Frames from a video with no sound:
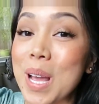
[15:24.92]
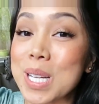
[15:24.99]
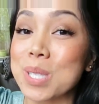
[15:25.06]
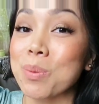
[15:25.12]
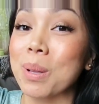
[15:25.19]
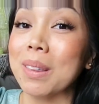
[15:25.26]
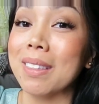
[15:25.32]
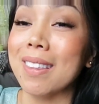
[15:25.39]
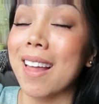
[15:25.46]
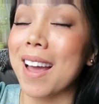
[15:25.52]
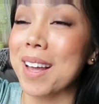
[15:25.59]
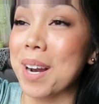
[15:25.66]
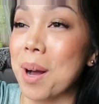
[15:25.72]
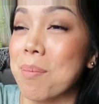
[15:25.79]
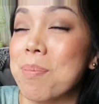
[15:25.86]
face would
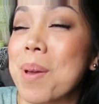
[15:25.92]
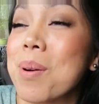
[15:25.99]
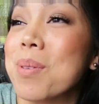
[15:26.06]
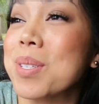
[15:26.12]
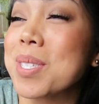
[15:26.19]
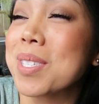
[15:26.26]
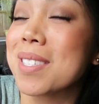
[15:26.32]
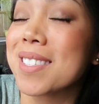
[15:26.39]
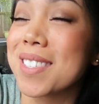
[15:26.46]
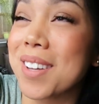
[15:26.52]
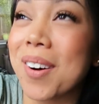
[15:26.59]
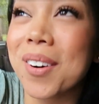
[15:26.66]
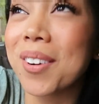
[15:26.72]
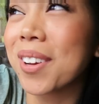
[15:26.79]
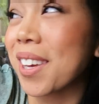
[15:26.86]
light up. It was
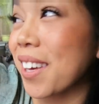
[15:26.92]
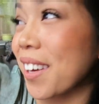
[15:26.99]
so